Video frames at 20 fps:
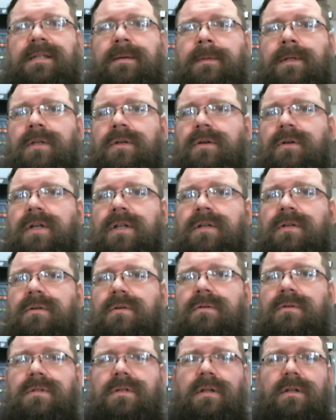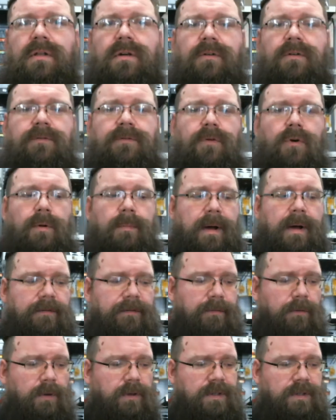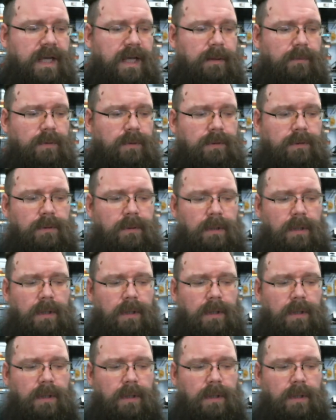I mean, you can use a little 4x4 table